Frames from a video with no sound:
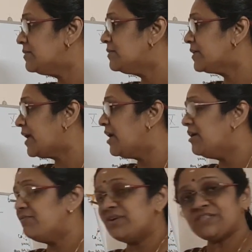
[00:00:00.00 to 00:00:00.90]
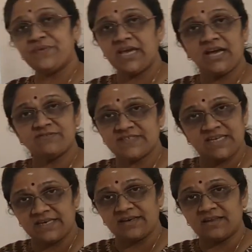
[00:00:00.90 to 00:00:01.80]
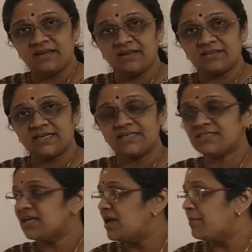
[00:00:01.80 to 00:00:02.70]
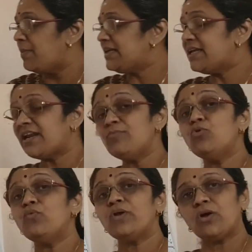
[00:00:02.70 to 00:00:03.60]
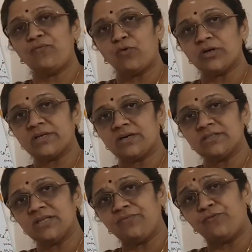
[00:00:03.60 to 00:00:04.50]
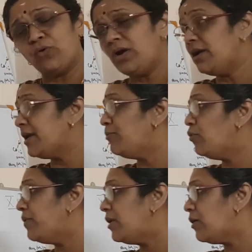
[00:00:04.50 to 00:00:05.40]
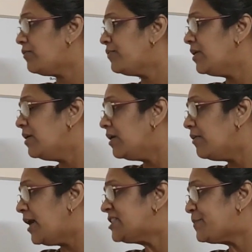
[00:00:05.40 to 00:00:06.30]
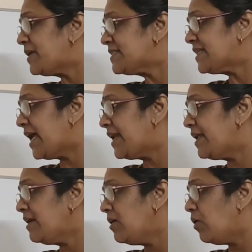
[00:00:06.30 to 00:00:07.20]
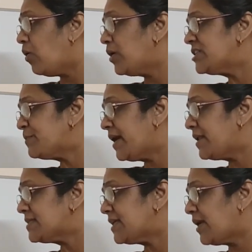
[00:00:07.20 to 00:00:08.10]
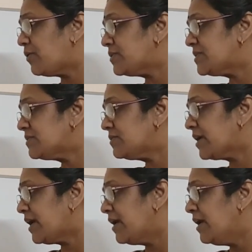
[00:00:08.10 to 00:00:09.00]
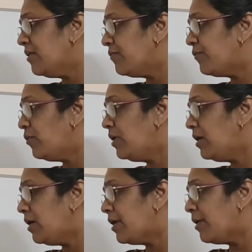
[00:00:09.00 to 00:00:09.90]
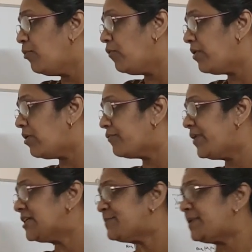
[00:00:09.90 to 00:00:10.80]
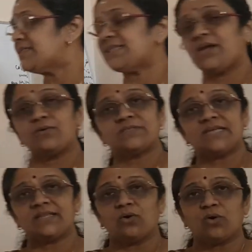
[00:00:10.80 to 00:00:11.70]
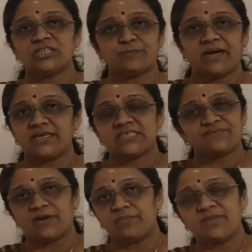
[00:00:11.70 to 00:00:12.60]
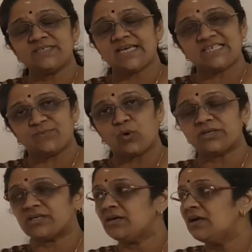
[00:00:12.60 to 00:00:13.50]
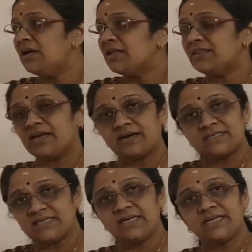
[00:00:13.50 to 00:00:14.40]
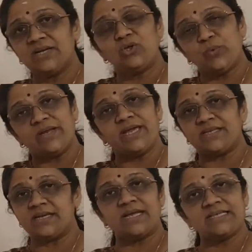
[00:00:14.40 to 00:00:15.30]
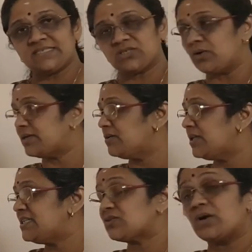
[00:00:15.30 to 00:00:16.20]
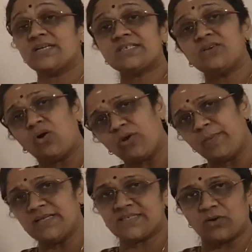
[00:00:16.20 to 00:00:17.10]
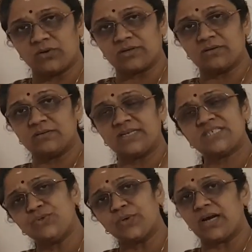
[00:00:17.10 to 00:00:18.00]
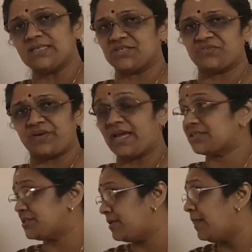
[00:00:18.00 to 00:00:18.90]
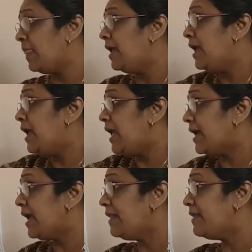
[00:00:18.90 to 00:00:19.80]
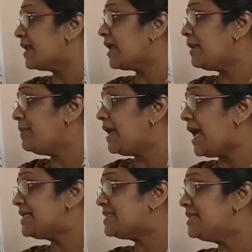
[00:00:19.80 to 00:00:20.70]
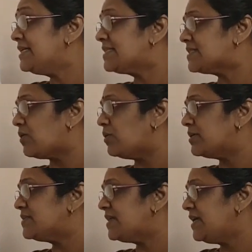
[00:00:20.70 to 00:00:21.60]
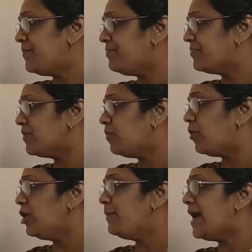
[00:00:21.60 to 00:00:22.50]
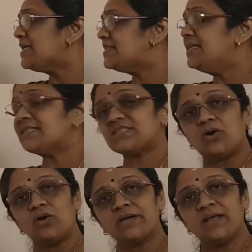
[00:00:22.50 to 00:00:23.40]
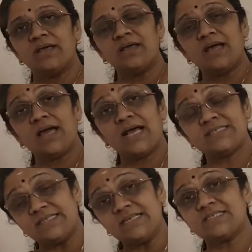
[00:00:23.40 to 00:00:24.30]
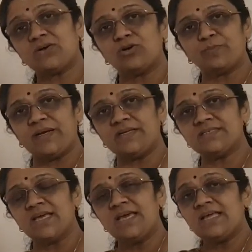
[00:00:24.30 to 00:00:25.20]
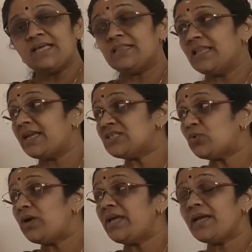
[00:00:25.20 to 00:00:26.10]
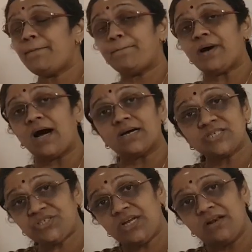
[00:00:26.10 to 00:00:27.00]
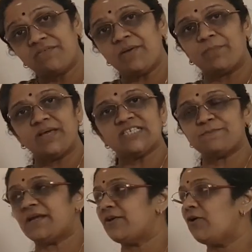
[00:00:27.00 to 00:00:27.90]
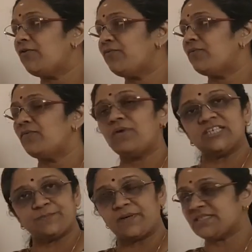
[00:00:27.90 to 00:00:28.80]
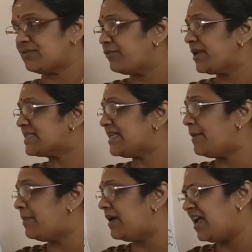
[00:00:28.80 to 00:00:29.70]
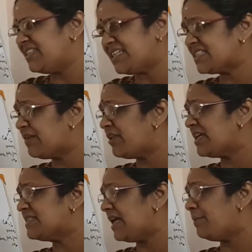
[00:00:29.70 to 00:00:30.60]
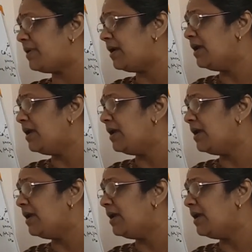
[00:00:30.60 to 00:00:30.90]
okay, which we have seen, that is by the removal of water, the full removal of H plus and the OH minus ions, okay, full removal of the H plus ions and the OH minus from this as water, the resultant you will get it as salt. That is called as normal salt, that is neutralization reaction. Again, there can be acidic salt. See, what do you mean acidic salt? Acidic salt means there is only a partial replacement of H plus. For example, let us give an example.